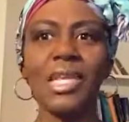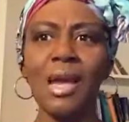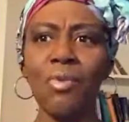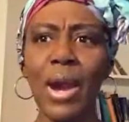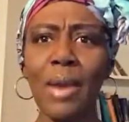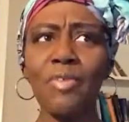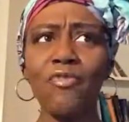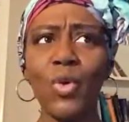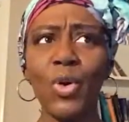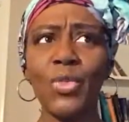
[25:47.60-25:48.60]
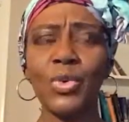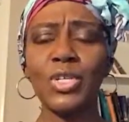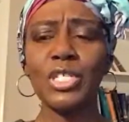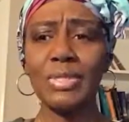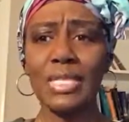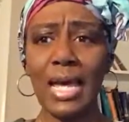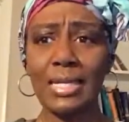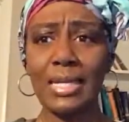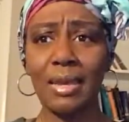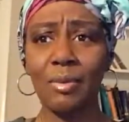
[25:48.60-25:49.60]
right before the Christmas
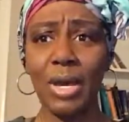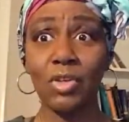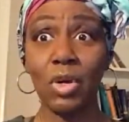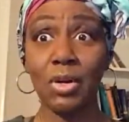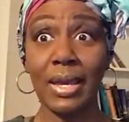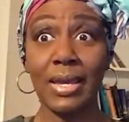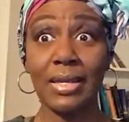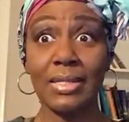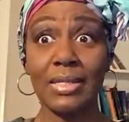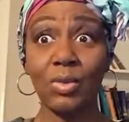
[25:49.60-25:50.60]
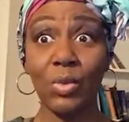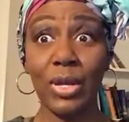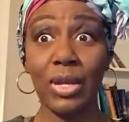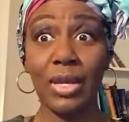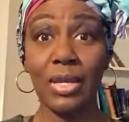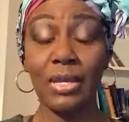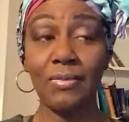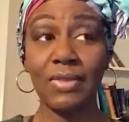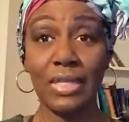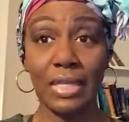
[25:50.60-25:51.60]
holiday, my daughter got
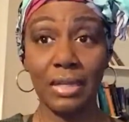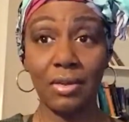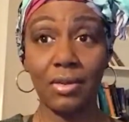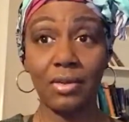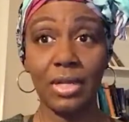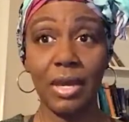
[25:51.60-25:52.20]
gravely ill.